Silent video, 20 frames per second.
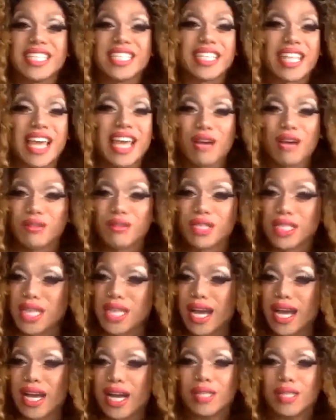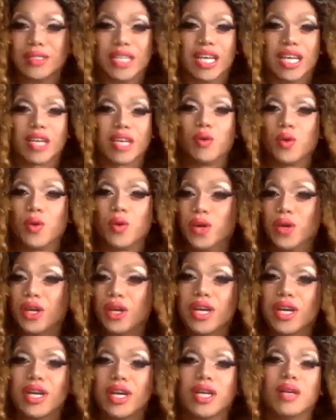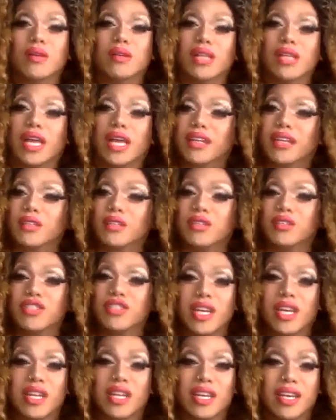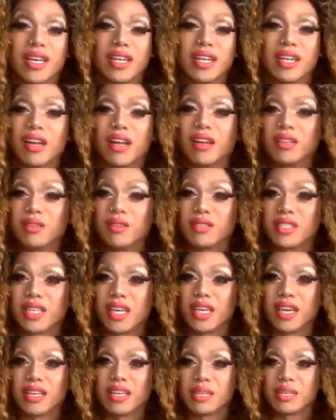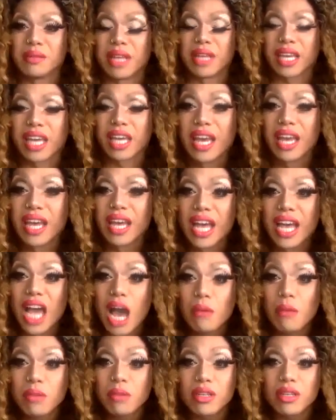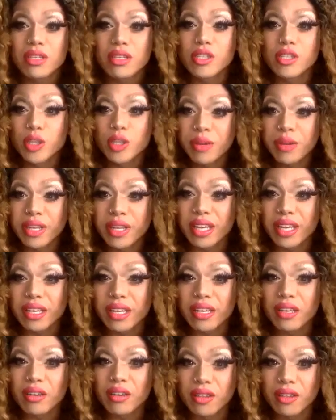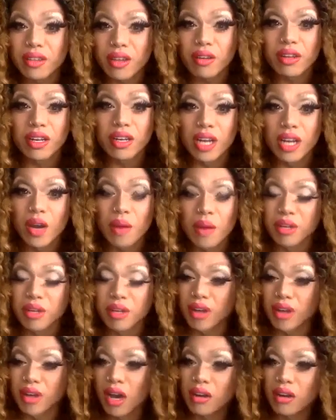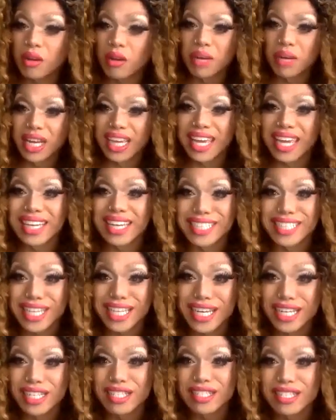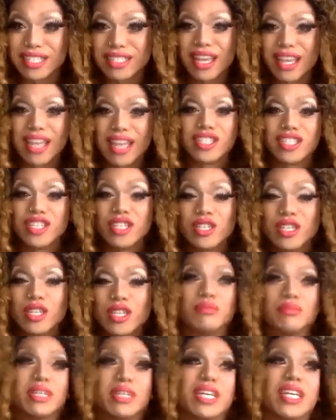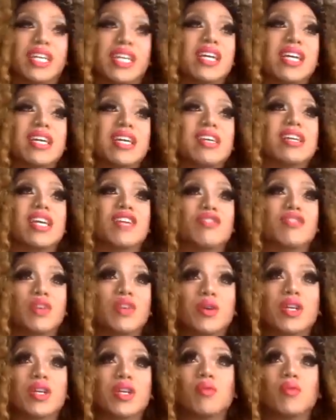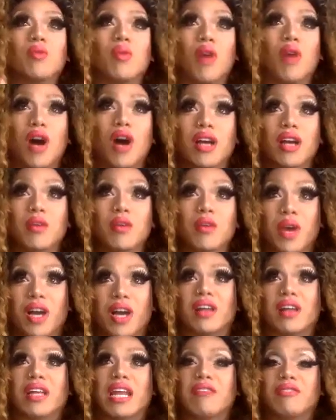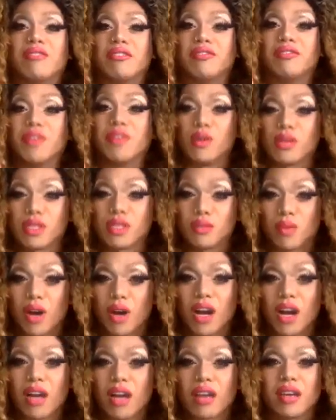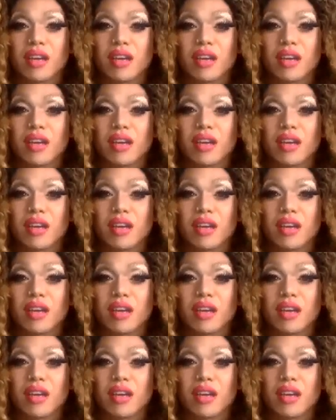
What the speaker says: the house down, like choreo, like doing Janet and all those things. I'm like, I'm gonna look stupid, like they're gonna know I'm your daughter, but I can't dance. And she told me, if you can walk well and have a fierce walk,